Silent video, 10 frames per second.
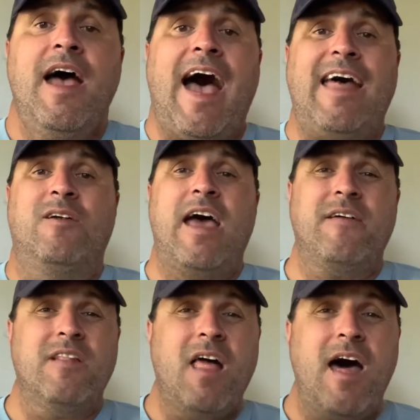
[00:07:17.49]
I don't have
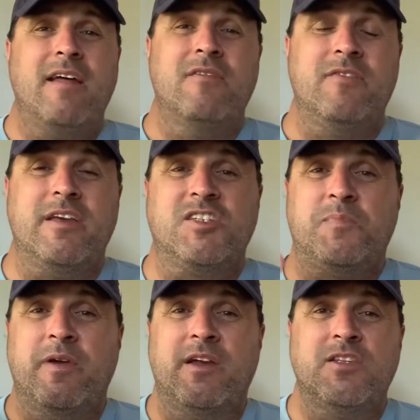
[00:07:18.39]
a lot of
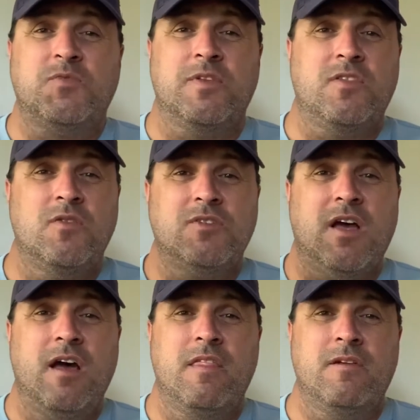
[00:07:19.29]
experience with those
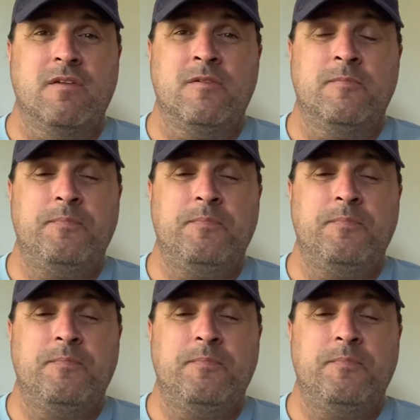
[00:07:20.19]
other